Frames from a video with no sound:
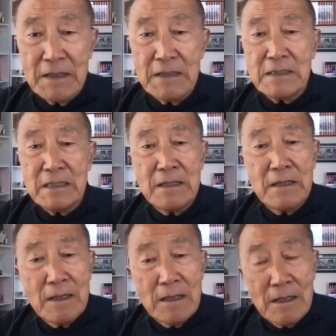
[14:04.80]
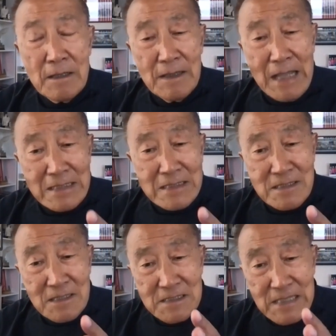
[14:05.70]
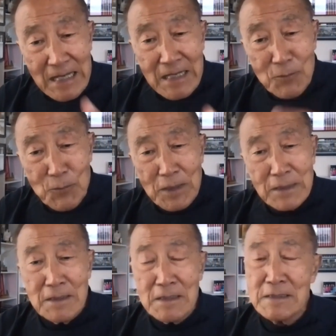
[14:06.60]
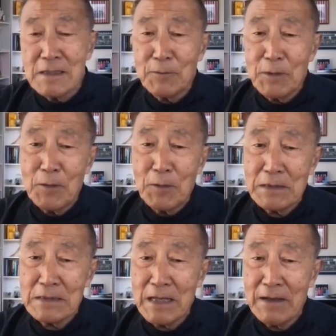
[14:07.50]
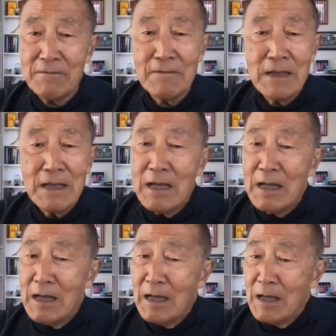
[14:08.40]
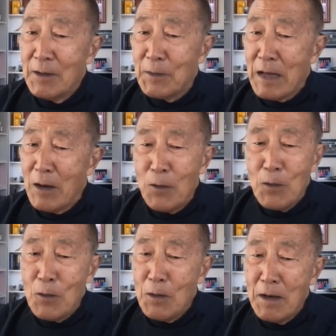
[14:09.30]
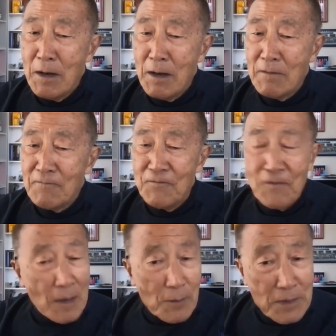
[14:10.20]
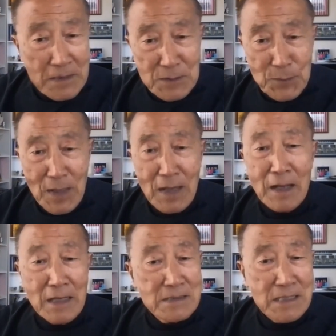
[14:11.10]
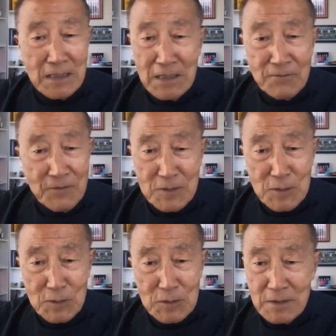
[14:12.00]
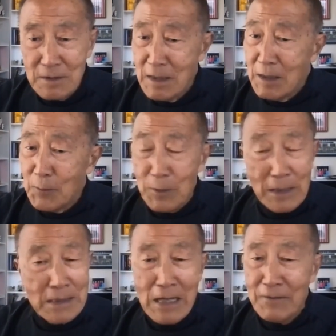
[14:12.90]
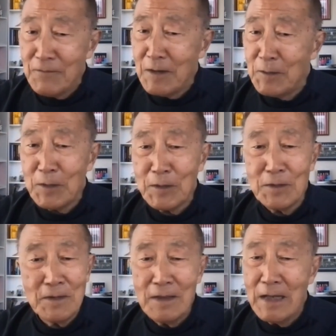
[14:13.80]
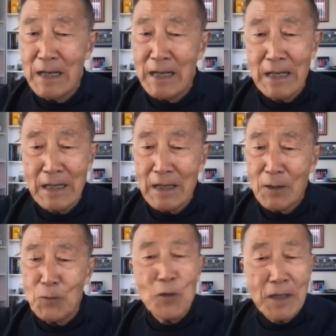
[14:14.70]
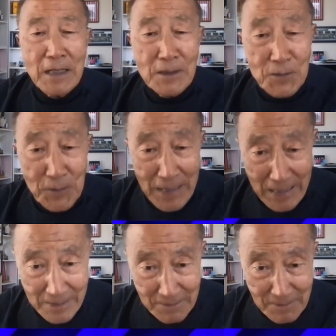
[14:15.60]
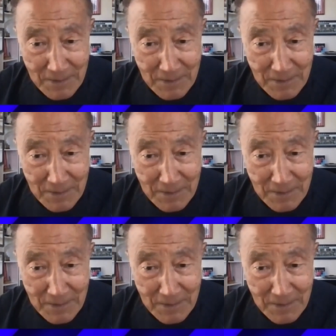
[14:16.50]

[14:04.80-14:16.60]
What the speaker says: You see, that's the second weakness that we always have. We are all very smart as individuals. We are not very good in working together.